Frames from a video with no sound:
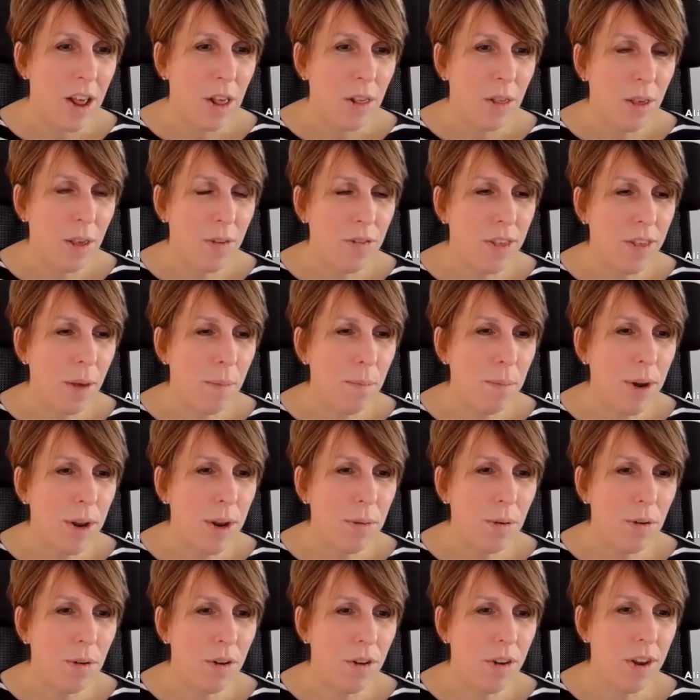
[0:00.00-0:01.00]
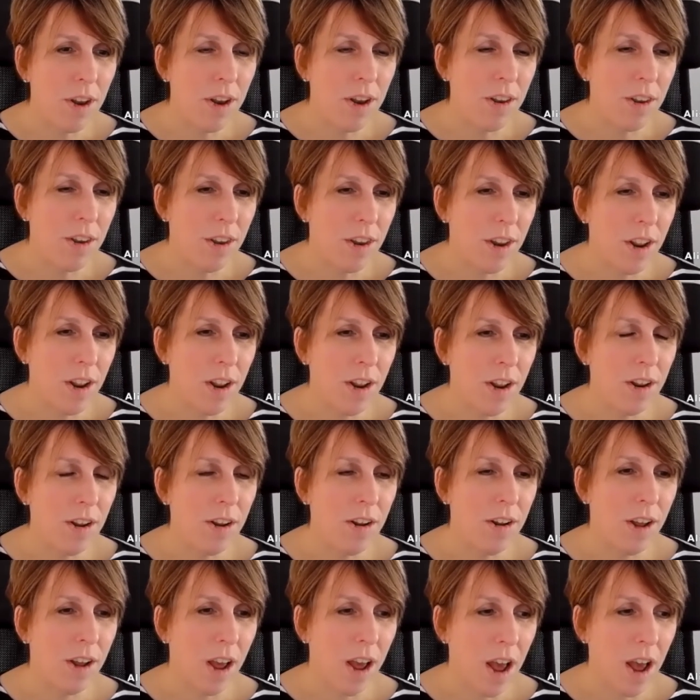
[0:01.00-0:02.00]
So if somebody wanted to
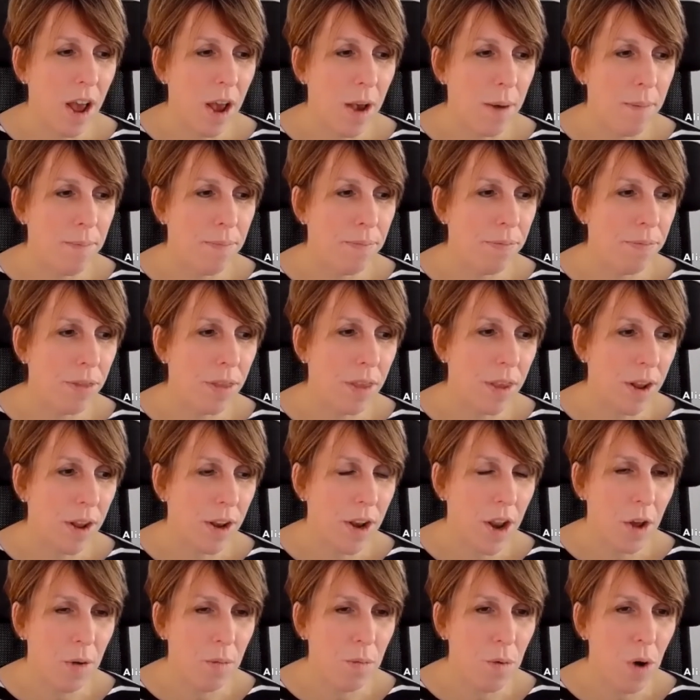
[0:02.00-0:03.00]
you know,